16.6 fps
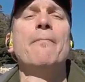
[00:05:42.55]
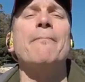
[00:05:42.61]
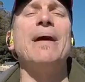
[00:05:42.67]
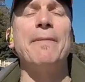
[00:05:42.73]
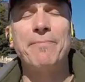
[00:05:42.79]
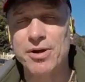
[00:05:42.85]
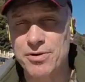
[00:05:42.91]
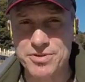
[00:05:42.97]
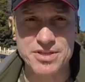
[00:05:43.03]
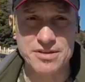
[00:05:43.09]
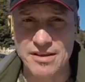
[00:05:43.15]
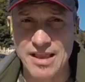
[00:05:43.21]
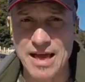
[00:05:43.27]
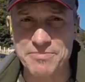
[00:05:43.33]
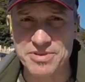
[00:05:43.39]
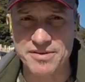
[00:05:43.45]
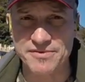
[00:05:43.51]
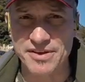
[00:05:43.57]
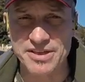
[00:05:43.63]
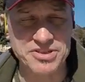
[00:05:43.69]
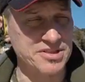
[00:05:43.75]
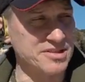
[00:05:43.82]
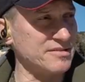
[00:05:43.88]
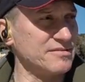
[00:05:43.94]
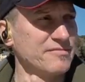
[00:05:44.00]
My personal
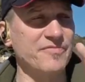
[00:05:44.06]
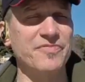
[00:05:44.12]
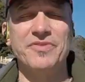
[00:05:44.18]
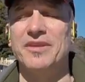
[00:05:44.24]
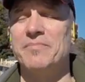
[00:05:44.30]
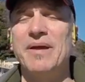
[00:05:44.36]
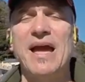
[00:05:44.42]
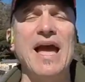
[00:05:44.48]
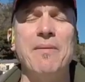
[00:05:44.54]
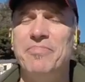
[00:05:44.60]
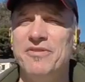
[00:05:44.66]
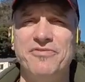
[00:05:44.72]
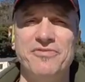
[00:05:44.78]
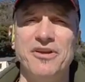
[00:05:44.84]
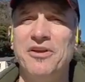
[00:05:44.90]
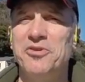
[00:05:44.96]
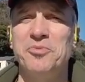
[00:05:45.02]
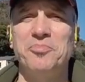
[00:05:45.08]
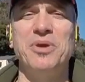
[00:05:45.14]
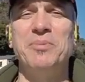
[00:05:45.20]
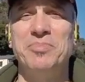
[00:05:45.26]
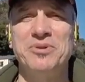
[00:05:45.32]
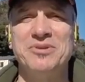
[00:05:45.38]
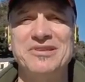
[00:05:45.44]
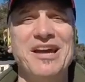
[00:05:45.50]
observation. I'm happy for other
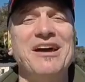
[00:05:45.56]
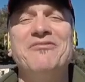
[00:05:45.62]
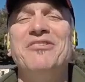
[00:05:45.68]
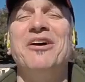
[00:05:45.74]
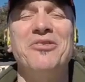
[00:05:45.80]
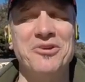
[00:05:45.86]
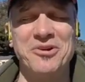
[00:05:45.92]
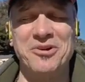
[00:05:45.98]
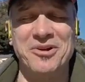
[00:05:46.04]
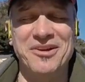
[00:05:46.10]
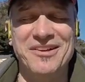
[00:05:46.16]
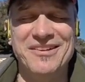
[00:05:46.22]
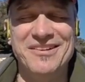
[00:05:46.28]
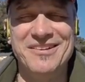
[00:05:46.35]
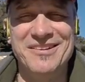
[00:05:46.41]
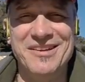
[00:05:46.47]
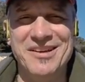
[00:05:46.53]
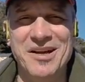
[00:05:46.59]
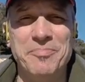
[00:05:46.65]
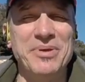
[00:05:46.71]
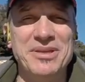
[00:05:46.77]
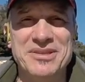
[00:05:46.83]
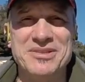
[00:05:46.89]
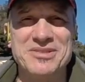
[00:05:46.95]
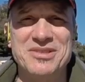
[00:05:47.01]
people to have other
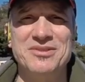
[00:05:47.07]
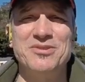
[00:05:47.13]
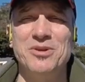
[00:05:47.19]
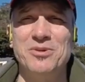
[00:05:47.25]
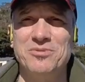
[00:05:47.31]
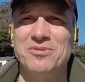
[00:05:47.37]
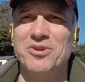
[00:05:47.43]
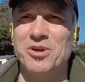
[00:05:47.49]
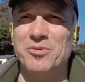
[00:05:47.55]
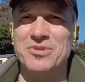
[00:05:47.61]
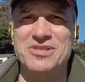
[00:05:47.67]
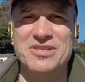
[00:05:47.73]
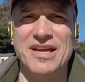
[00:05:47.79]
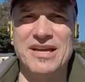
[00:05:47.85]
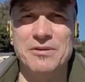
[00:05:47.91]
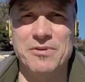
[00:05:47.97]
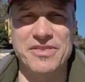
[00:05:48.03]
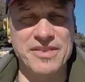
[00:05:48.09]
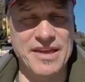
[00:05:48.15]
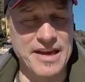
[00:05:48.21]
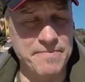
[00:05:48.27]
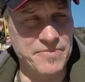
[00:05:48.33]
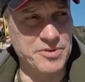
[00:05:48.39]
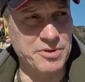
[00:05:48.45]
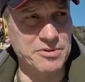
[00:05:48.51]
opinions that don't coincide with
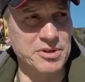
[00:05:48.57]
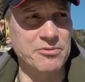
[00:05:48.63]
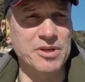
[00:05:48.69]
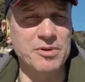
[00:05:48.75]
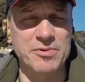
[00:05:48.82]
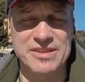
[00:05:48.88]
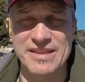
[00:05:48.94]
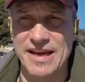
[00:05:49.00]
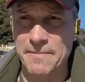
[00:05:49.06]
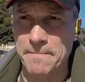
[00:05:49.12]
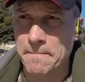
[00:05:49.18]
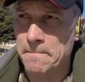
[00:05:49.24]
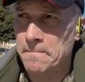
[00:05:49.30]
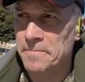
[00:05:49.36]
that, don't agree with that.